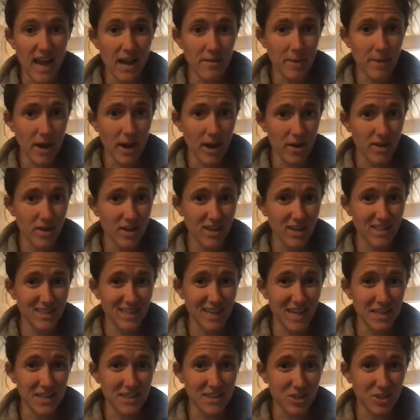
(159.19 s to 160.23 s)
about it because
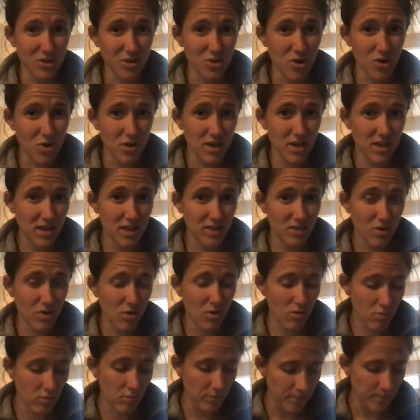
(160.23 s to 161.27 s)
that's his
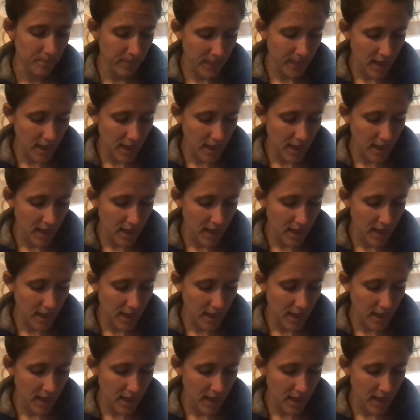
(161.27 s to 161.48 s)
home.